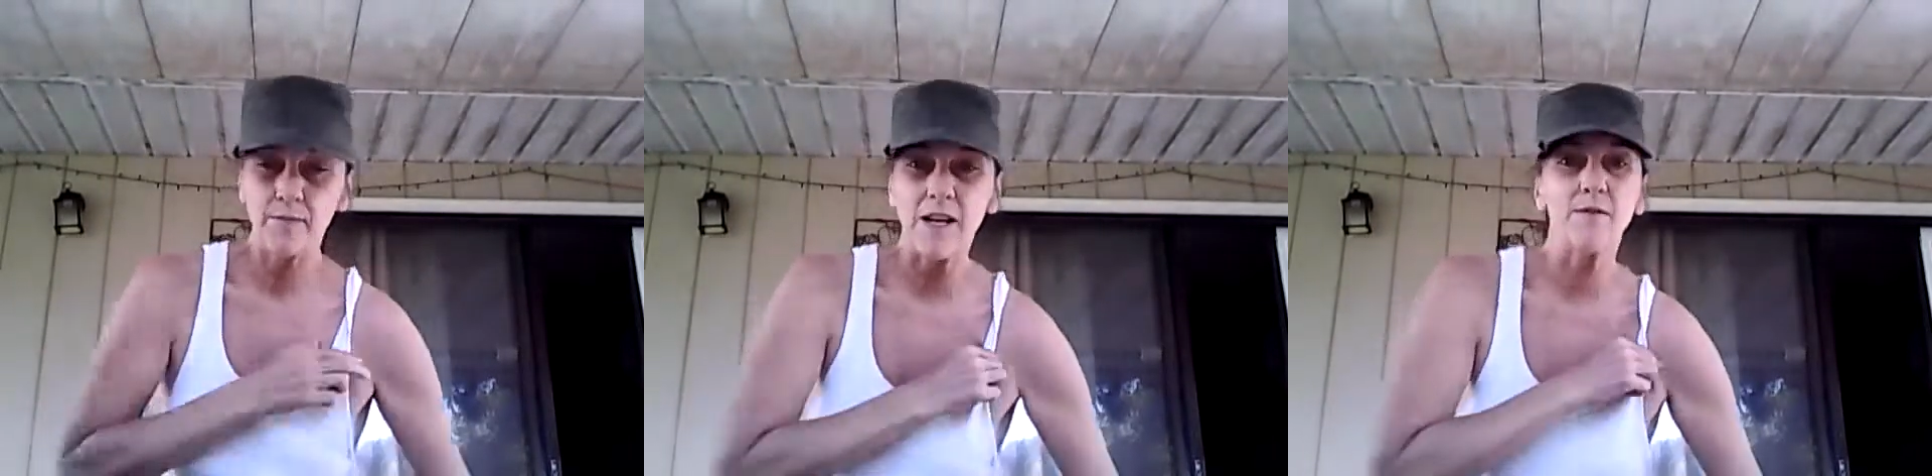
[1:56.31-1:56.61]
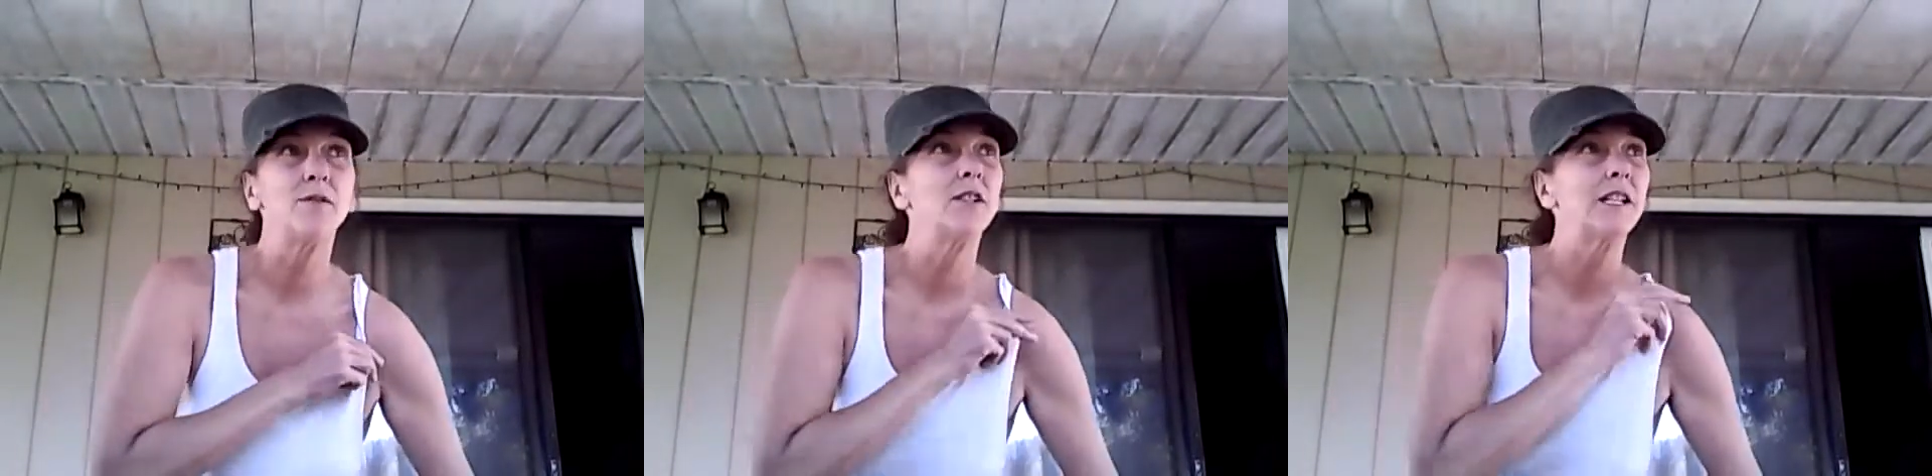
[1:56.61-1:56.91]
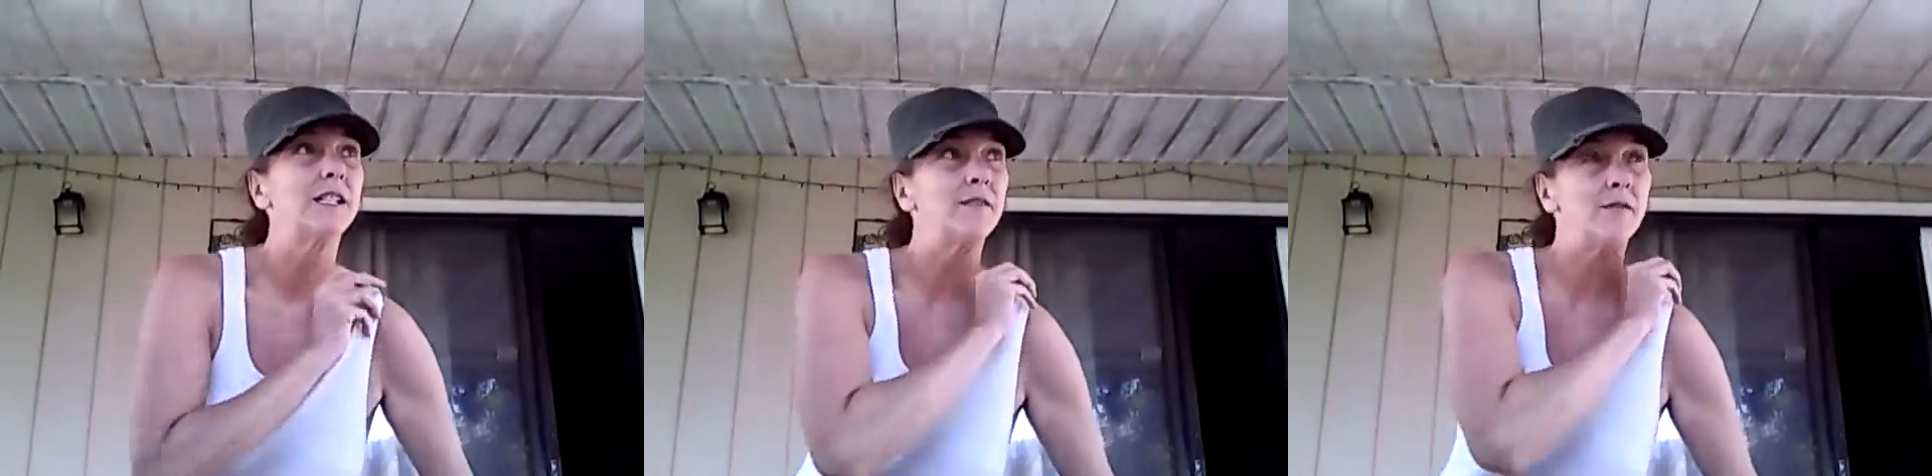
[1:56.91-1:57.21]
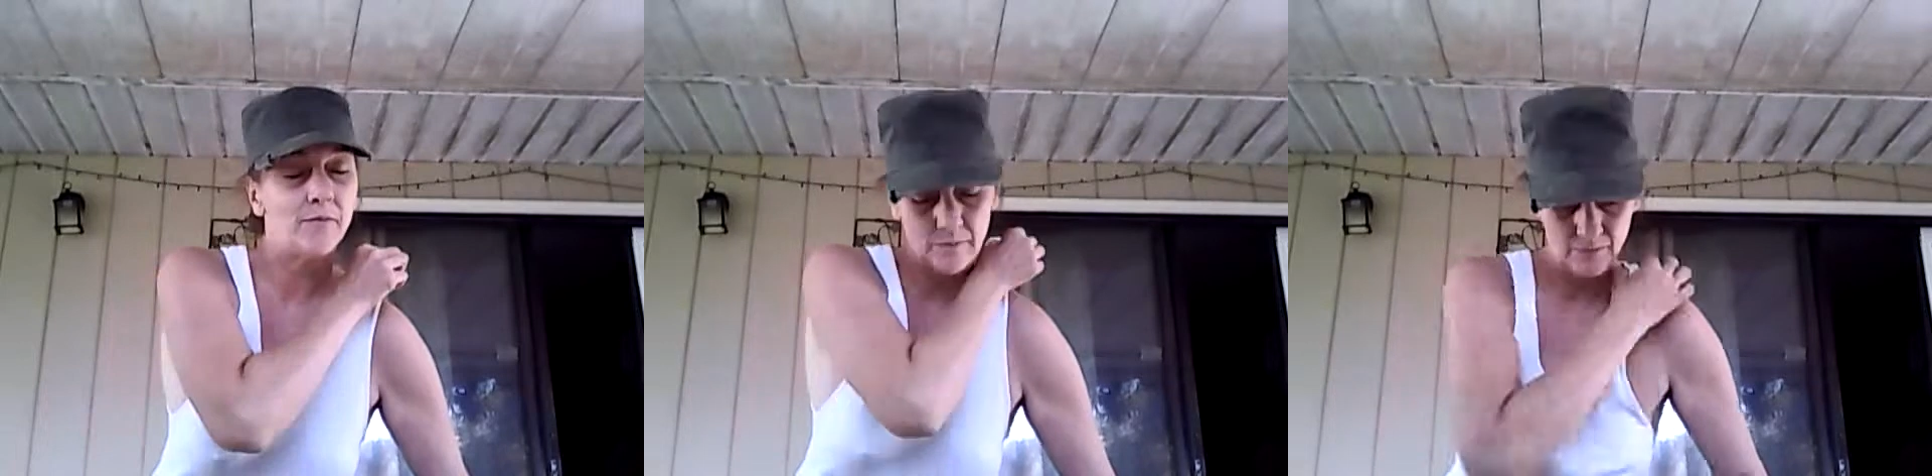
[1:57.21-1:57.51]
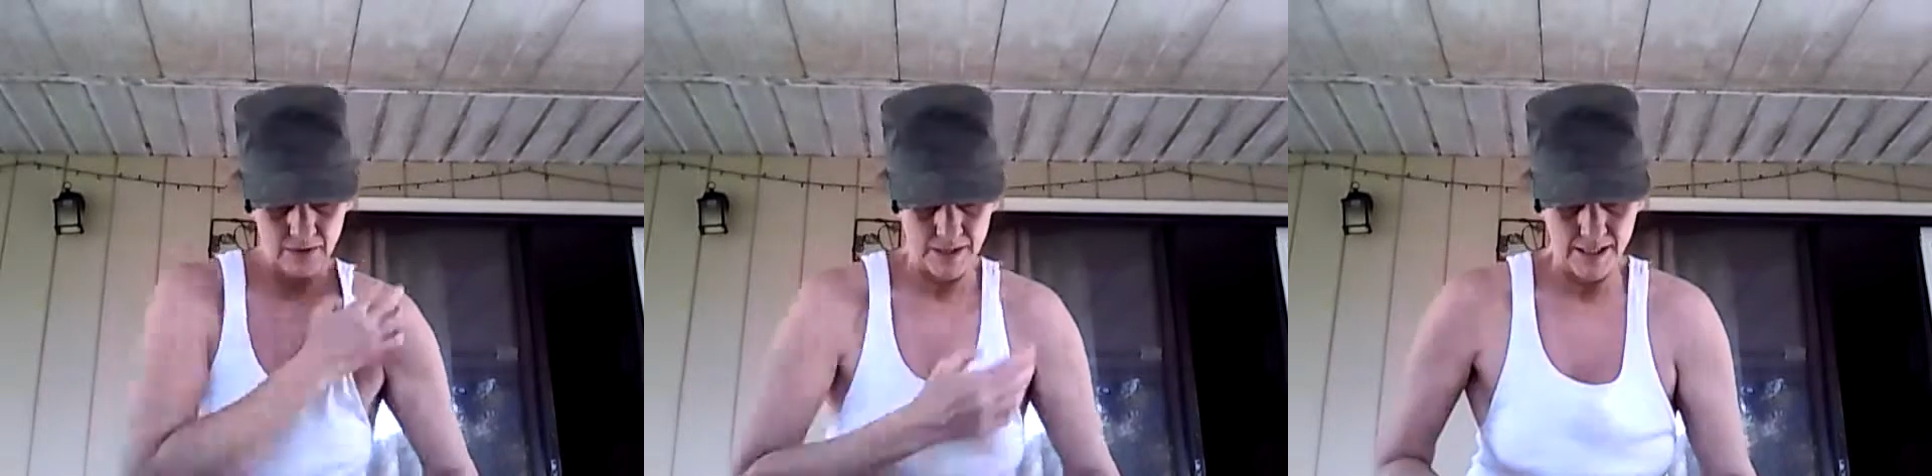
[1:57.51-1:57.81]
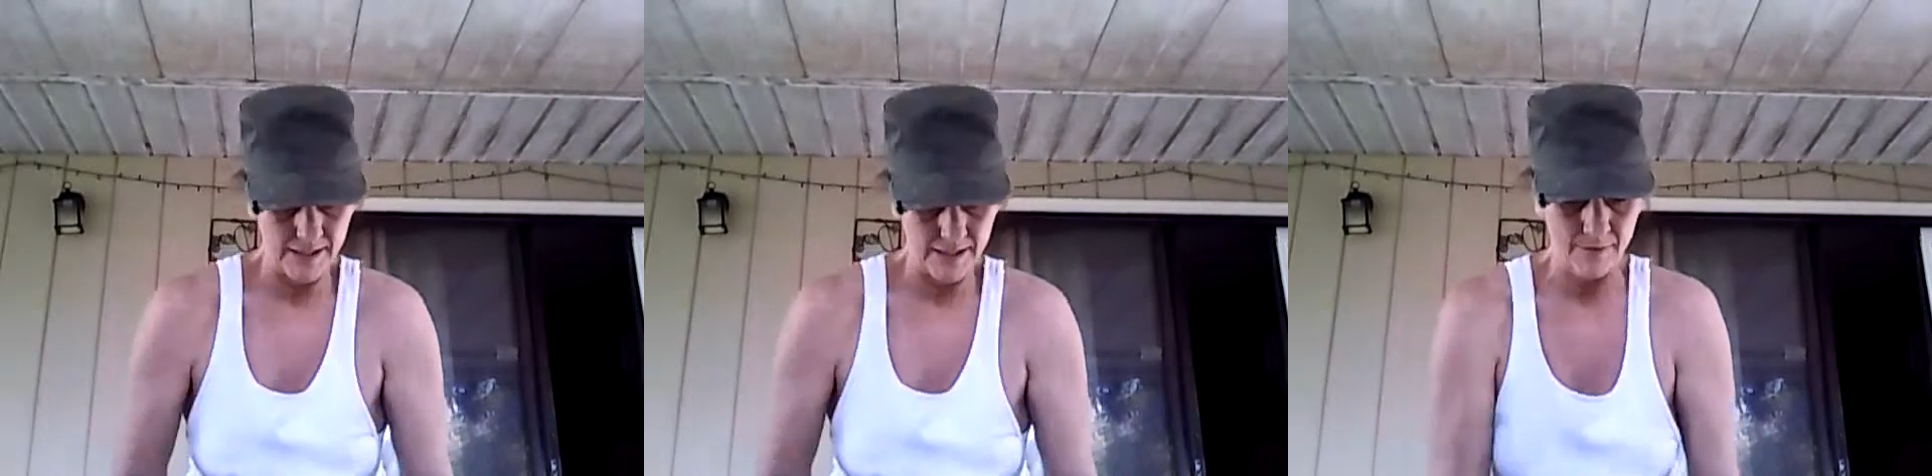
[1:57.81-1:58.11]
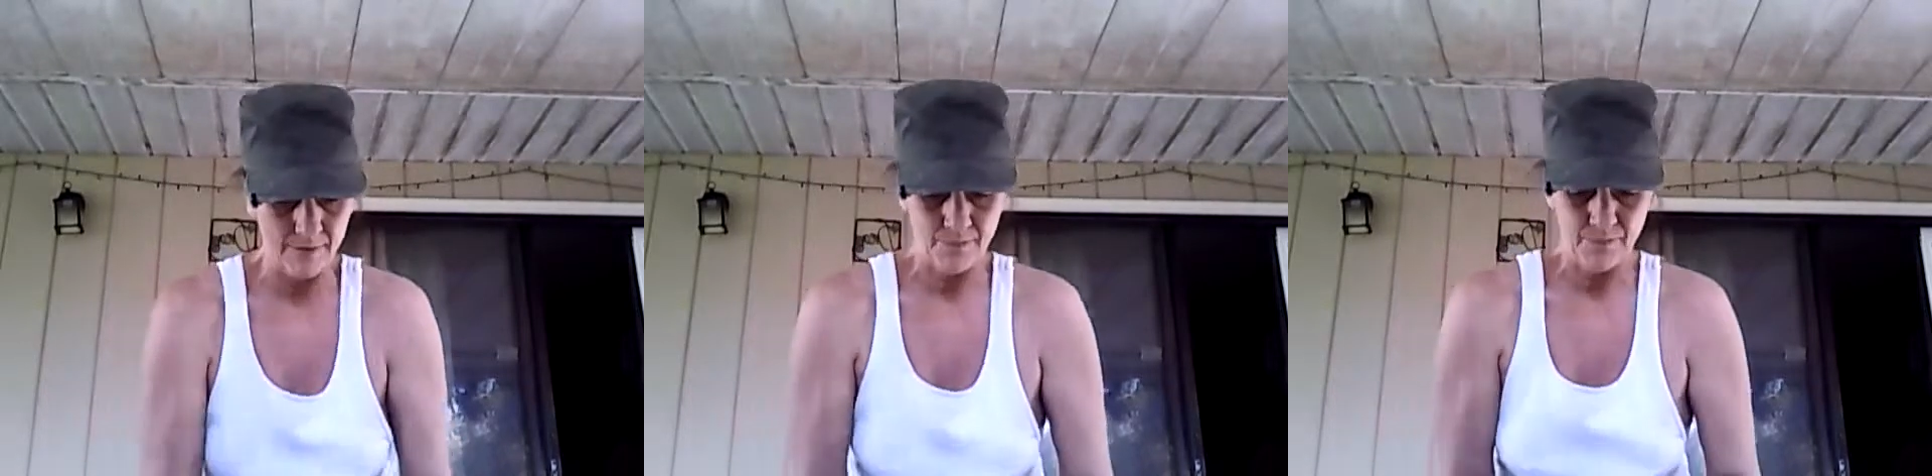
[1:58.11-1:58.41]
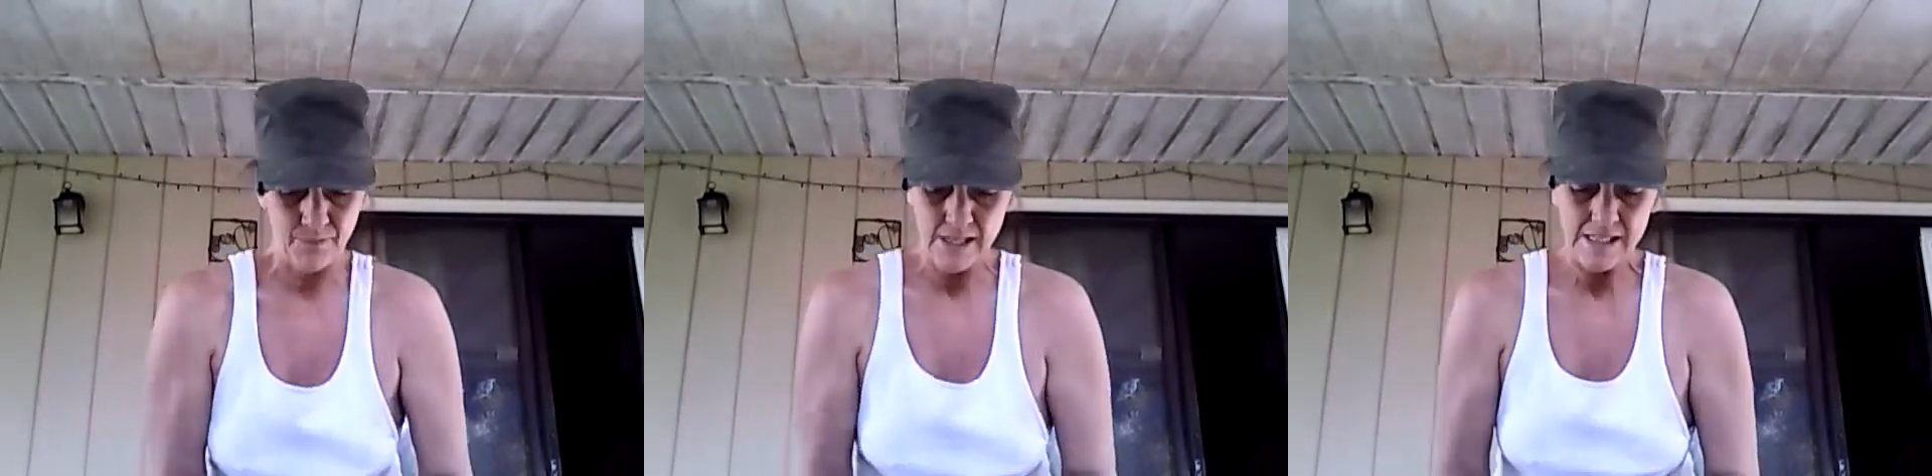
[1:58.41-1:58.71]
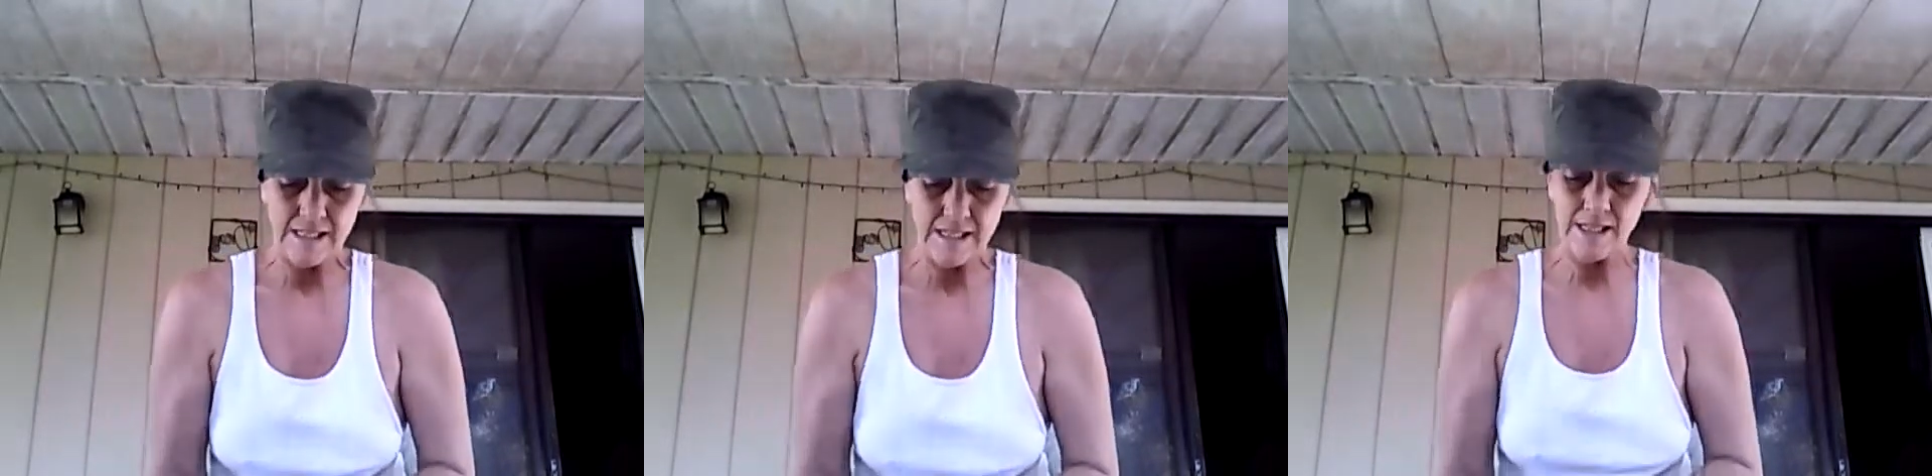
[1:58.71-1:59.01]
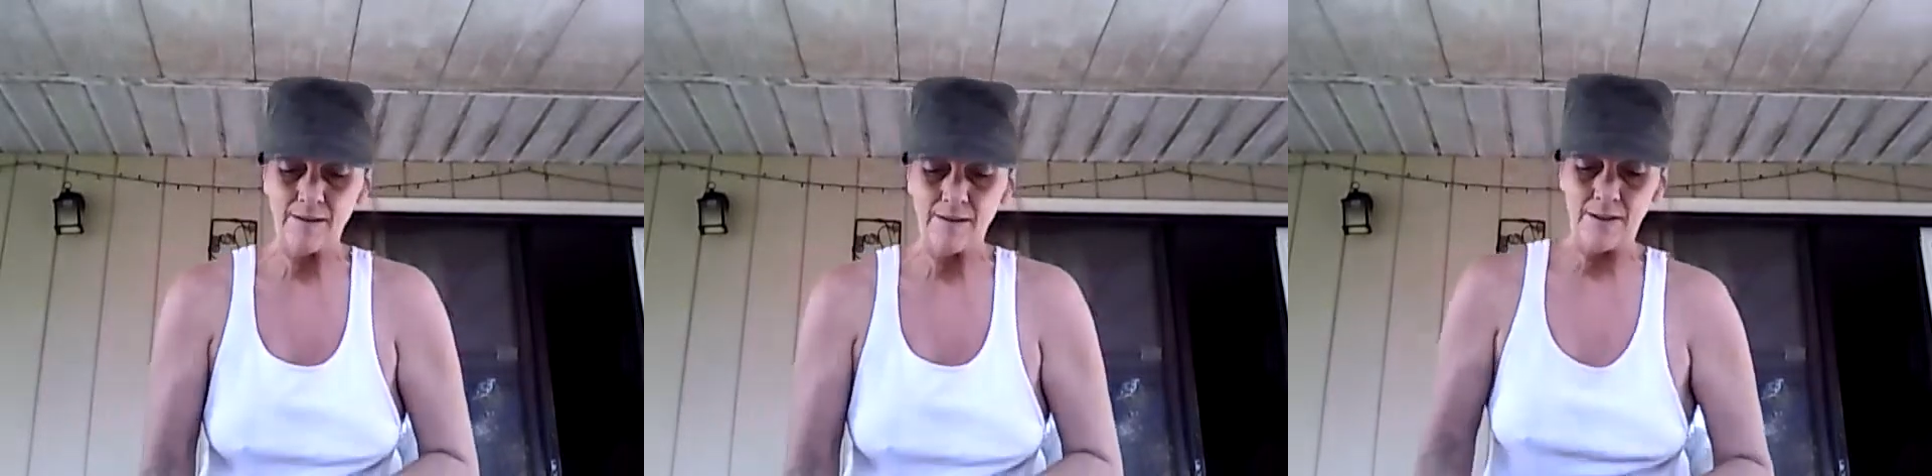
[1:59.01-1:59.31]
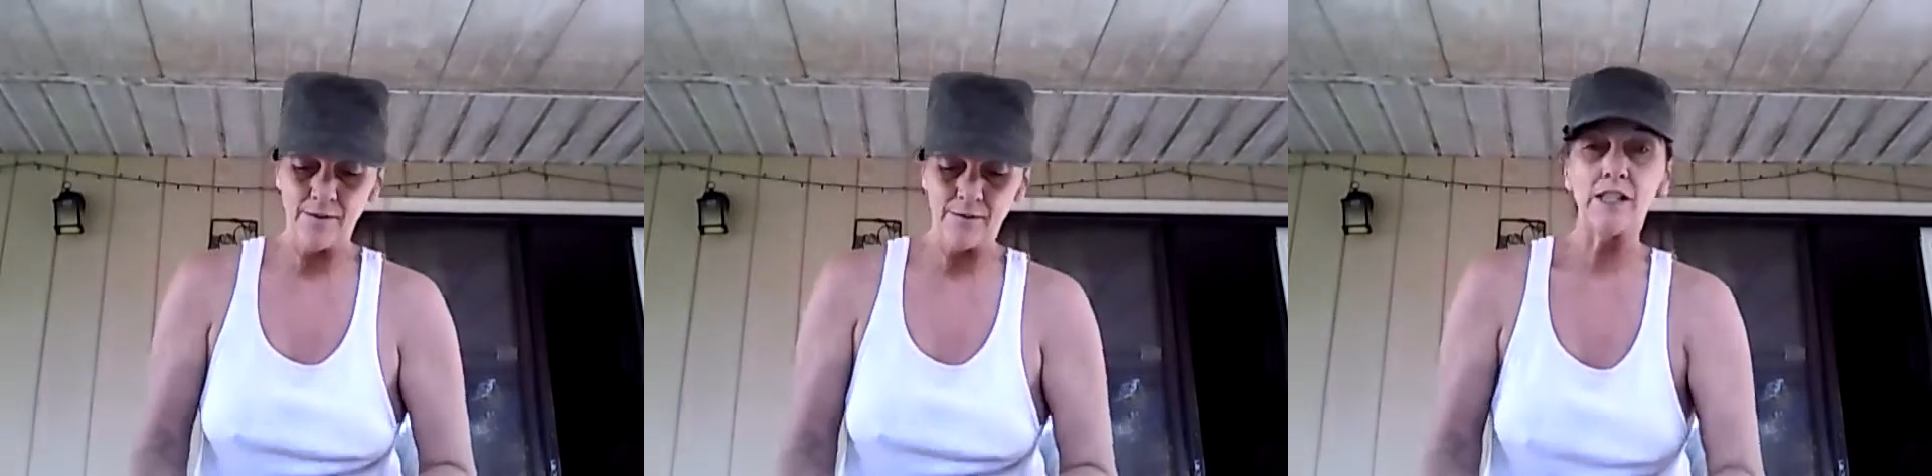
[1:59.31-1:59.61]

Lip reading: but we got it done. It's gonna be wonderful.